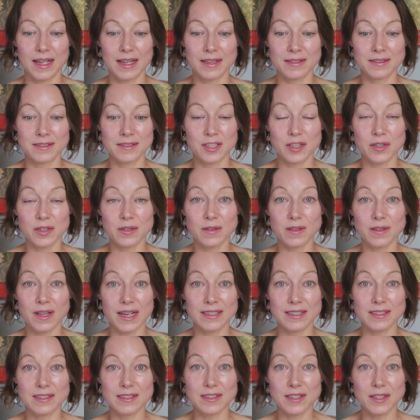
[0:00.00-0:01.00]
Until
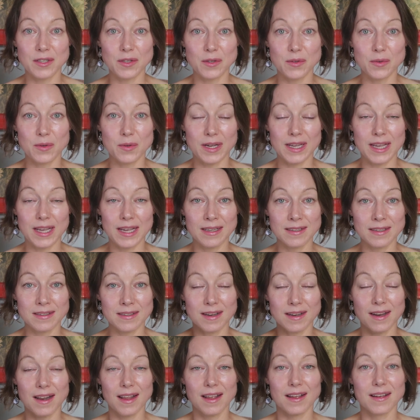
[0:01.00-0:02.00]
I see you
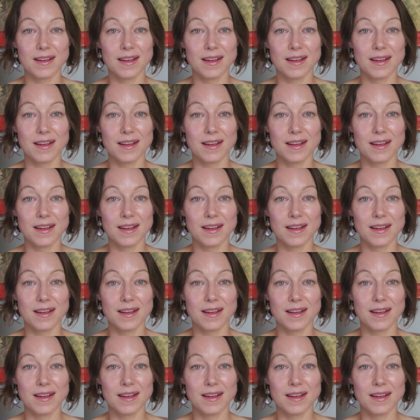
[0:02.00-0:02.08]
again,